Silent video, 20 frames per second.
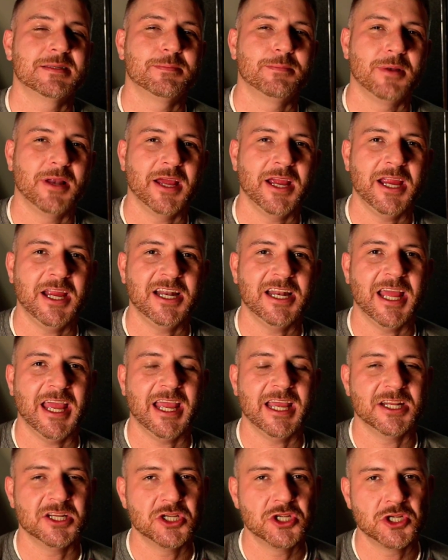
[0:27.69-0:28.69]
explain
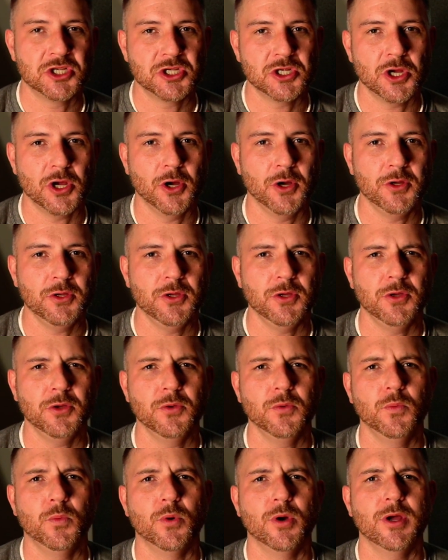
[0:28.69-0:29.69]
and show
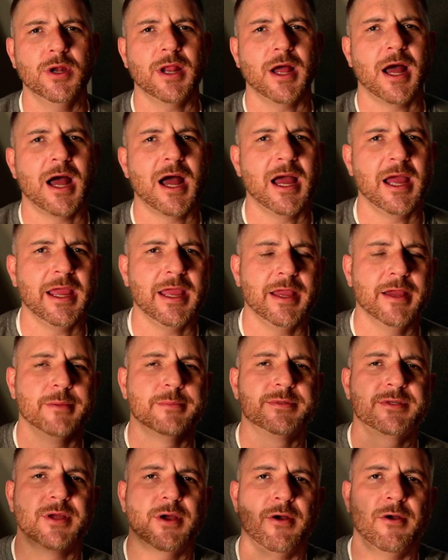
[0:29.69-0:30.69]
you what I
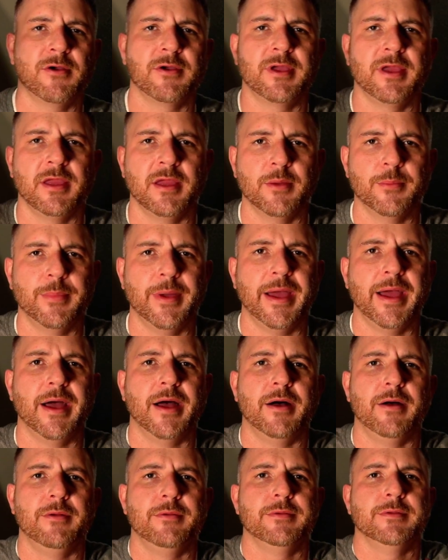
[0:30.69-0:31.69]
am talking
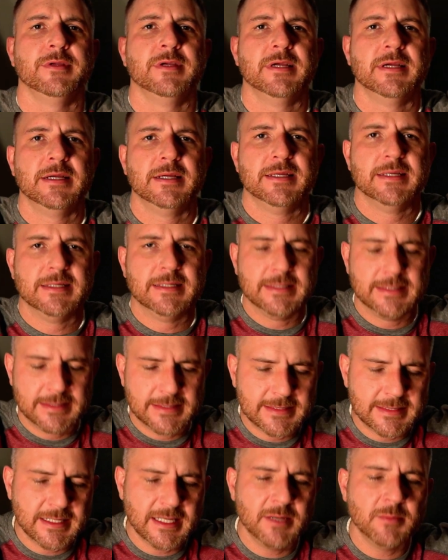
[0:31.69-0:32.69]
about.
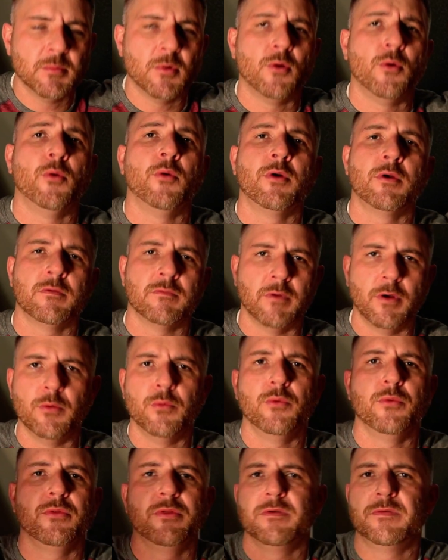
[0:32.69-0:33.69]
See more,
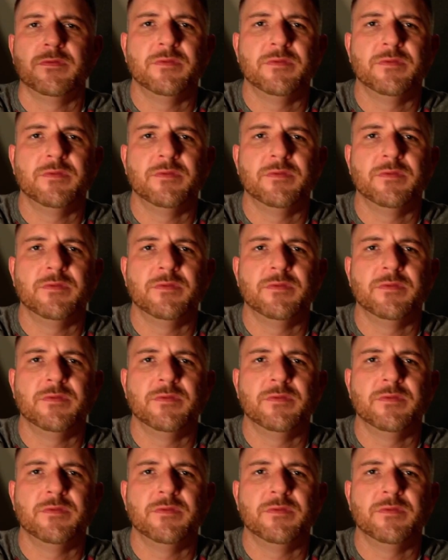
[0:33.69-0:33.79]
roll the